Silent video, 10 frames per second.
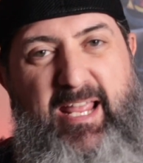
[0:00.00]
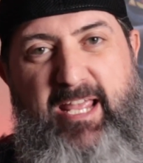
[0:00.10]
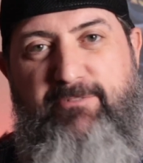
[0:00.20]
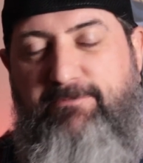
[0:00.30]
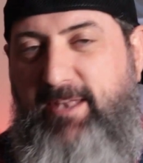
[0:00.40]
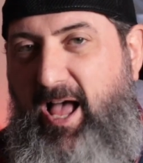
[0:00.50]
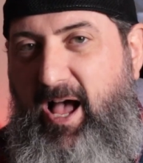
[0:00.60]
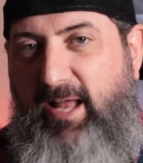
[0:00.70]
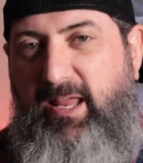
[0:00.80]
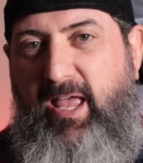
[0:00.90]
If
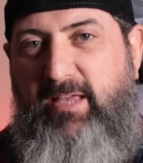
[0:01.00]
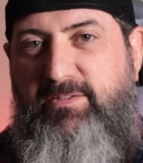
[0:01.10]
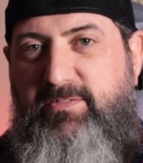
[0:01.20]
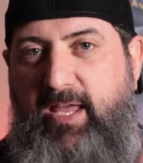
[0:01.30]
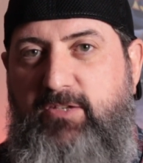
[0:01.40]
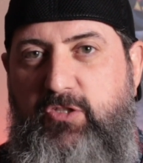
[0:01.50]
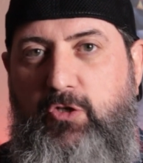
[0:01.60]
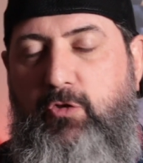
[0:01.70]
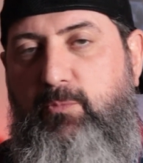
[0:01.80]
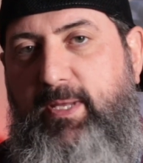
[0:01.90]
not, stay tuned